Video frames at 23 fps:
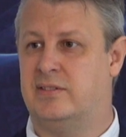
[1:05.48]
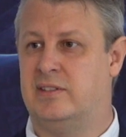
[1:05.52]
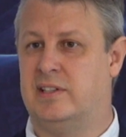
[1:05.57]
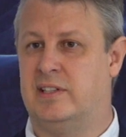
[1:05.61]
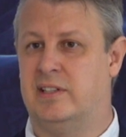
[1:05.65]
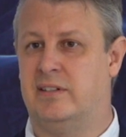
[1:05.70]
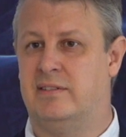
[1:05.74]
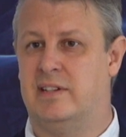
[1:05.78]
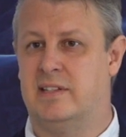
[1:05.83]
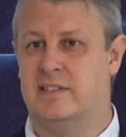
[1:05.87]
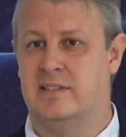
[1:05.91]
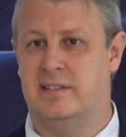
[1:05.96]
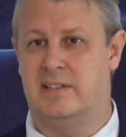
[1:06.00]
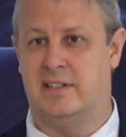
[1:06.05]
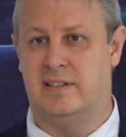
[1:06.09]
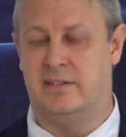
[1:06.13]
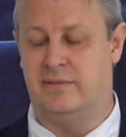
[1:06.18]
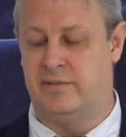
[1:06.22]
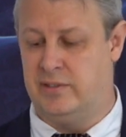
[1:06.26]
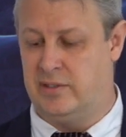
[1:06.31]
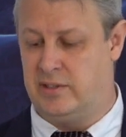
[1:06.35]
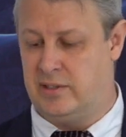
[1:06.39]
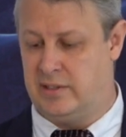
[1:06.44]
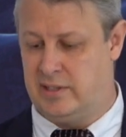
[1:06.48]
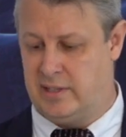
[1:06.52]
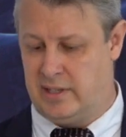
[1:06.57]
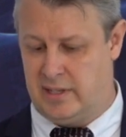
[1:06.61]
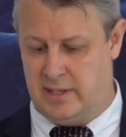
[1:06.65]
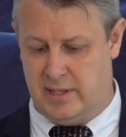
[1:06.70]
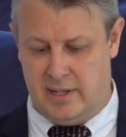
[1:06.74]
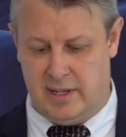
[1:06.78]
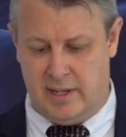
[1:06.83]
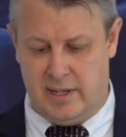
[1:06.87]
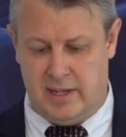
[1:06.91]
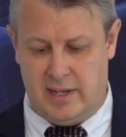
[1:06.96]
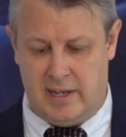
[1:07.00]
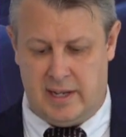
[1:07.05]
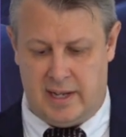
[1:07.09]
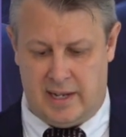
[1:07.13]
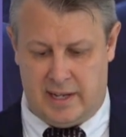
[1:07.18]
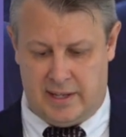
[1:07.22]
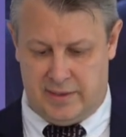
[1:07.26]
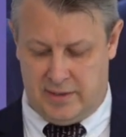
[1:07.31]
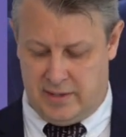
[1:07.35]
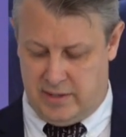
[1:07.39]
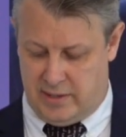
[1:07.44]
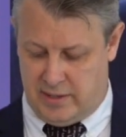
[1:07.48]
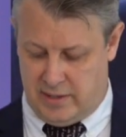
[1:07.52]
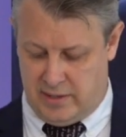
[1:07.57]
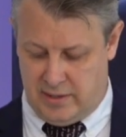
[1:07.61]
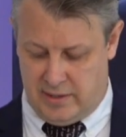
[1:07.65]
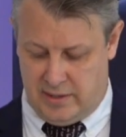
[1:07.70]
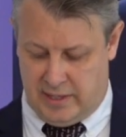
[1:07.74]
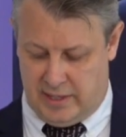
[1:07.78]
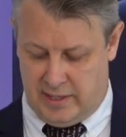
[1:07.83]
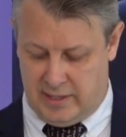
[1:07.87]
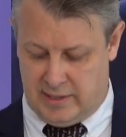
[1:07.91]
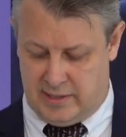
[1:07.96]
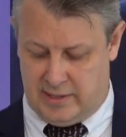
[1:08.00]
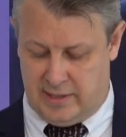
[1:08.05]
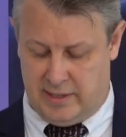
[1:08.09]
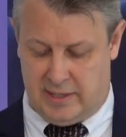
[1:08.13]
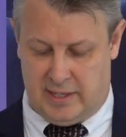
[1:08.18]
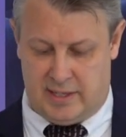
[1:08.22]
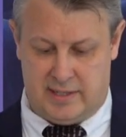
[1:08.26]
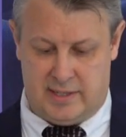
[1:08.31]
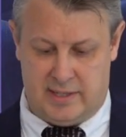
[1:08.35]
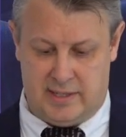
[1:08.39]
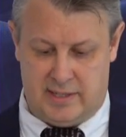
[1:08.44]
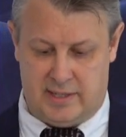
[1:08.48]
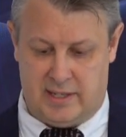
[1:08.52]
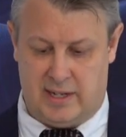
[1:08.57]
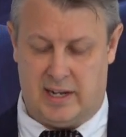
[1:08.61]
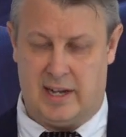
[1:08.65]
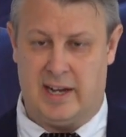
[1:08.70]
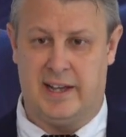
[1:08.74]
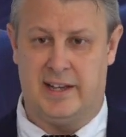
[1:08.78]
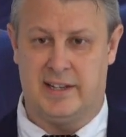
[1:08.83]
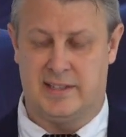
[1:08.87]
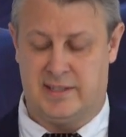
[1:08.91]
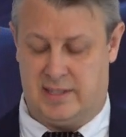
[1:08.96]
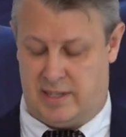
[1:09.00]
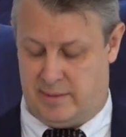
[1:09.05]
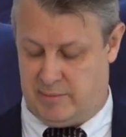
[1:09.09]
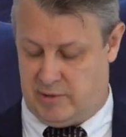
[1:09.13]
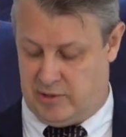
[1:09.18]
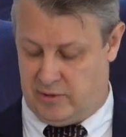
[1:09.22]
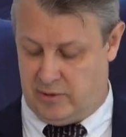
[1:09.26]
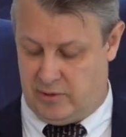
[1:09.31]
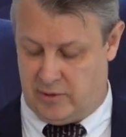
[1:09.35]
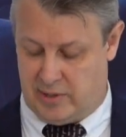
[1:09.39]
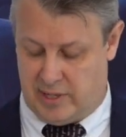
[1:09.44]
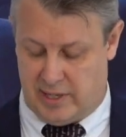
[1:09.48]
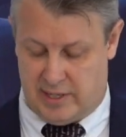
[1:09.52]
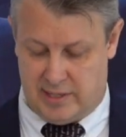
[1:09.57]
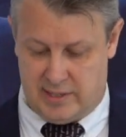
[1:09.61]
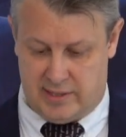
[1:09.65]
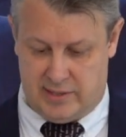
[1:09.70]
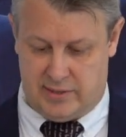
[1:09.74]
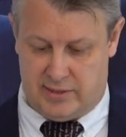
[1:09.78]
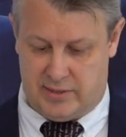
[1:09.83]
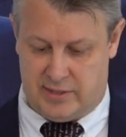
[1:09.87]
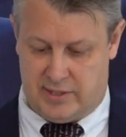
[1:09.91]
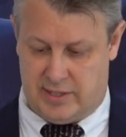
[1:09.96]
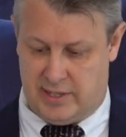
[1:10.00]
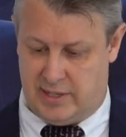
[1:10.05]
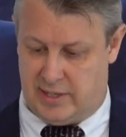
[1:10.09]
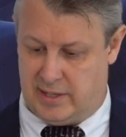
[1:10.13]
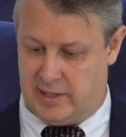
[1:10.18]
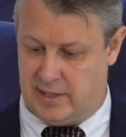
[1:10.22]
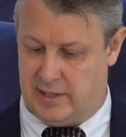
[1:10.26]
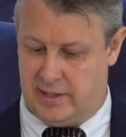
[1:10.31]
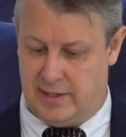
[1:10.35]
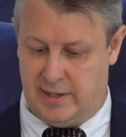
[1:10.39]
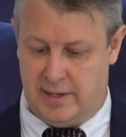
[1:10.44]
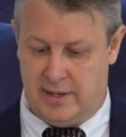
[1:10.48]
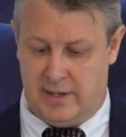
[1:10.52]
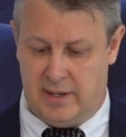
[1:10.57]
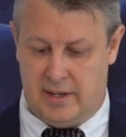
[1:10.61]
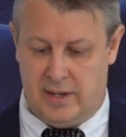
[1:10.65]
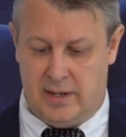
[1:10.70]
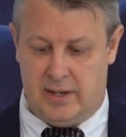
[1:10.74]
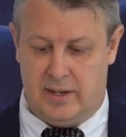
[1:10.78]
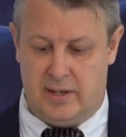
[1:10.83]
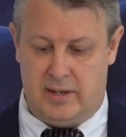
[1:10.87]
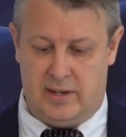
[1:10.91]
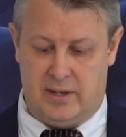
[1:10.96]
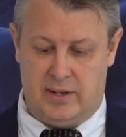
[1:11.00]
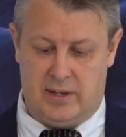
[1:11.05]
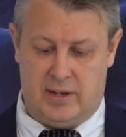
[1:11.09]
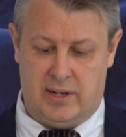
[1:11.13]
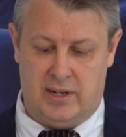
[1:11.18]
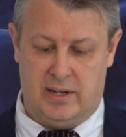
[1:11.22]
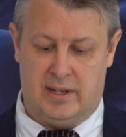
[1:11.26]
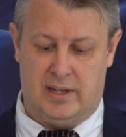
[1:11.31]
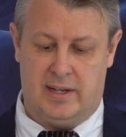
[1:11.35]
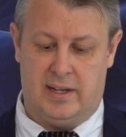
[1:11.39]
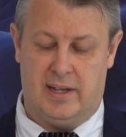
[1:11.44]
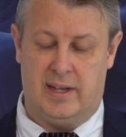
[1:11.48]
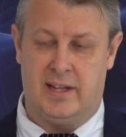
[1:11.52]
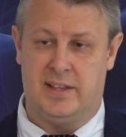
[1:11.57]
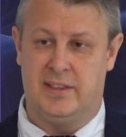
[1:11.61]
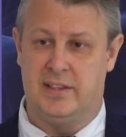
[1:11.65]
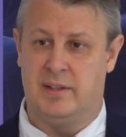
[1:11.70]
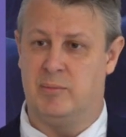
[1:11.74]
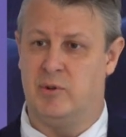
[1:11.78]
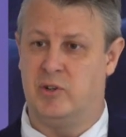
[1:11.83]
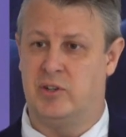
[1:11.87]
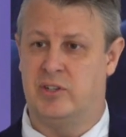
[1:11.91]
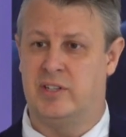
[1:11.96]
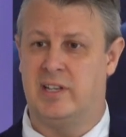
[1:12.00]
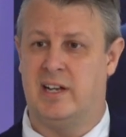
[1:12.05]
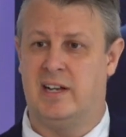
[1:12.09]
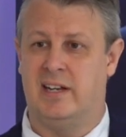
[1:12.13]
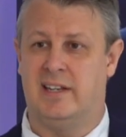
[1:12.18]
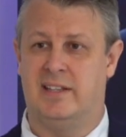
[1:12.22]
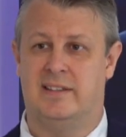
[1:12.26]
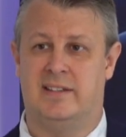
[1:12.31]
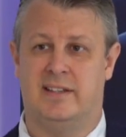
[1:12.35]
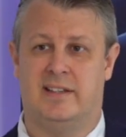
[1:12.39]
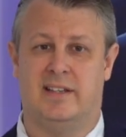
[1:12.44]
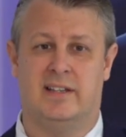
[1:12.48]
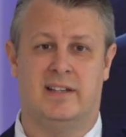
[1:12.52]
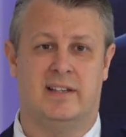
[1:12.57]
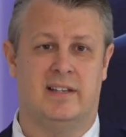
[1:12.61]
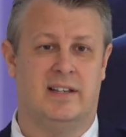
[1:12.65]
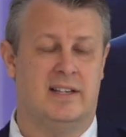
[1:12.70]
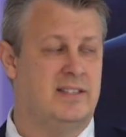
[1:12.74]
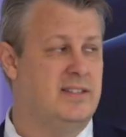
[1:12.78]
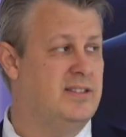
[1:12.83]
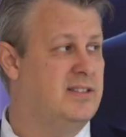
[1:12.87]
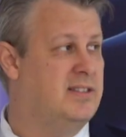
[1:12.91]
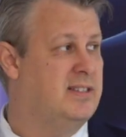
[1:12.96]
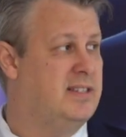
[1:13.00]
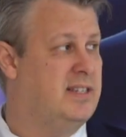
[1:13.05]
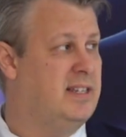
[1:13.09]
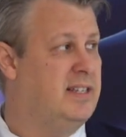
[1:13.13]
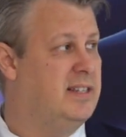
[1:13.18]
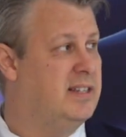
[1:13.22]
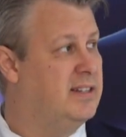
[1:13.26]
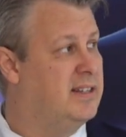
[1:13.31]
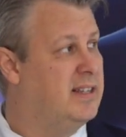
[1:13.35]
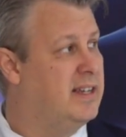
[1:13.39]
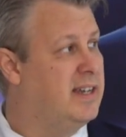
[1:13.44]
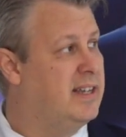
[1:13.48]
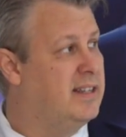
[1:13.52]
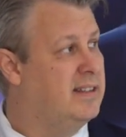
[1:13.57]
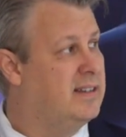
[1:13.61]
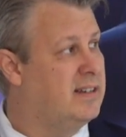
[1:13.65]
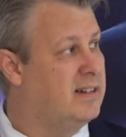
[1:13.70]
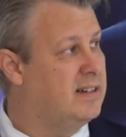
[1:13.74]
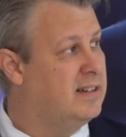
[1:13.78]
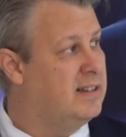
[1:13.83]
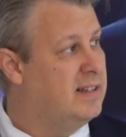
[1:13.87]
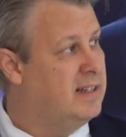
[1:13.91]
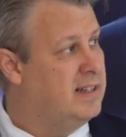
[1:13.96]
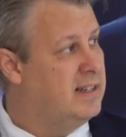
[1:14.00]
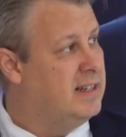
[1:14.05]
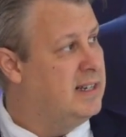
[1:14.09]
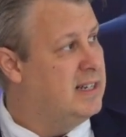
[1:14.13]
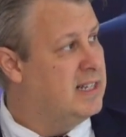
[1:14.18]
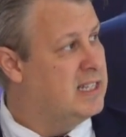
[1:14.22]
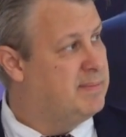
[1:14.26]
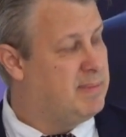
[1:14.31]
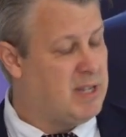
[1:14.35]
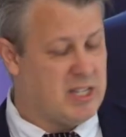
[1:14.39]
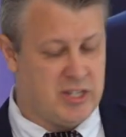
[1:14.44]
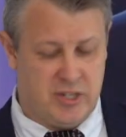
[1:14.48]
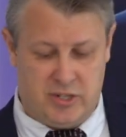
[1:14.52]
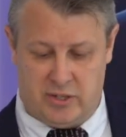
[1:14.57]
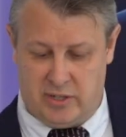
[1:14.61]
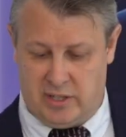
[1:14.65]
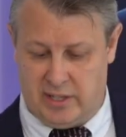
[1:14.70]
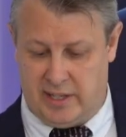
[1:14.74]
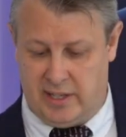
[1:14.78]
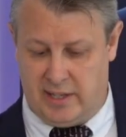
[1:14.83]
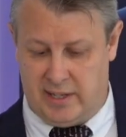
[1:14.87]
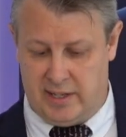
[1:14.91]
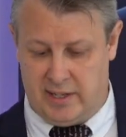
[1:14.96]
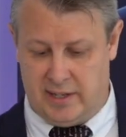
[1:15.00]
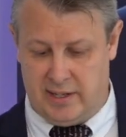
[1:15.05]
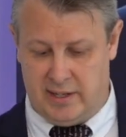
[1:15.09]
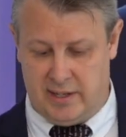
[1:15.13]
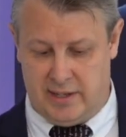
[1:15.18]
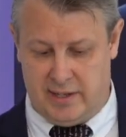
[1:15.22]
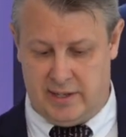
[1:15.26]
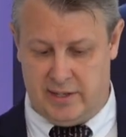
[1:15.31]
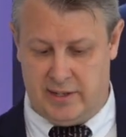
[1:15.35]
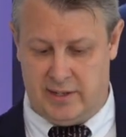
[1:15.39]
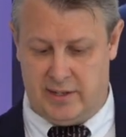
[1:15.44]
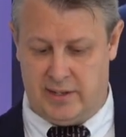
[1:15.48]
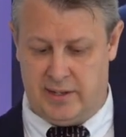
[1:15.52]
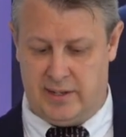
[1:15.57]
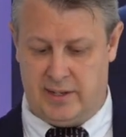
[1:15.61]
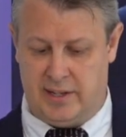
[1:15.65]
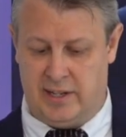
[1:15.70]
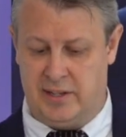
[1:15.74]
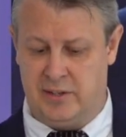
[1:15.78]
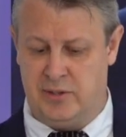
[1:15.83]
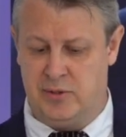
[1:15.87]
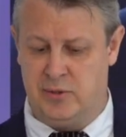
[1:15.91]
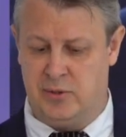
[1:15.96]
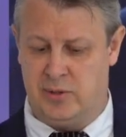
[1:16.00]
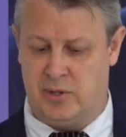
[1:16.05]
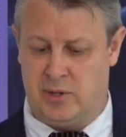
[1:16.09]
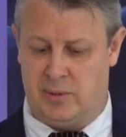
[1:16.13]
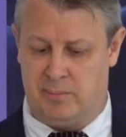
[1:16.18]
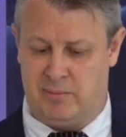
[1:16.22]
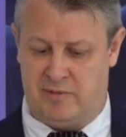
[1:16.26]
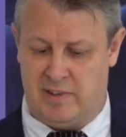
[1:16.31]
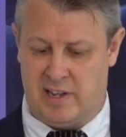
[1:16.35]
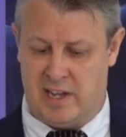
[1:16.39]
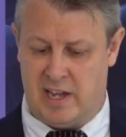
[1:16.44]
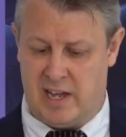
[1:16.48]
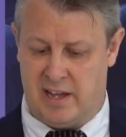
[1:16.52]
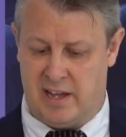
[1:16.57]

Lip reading: in the Western world, and the incidence is the highest among all cancers there. And the mortality, as you see the data, especially in Europe, we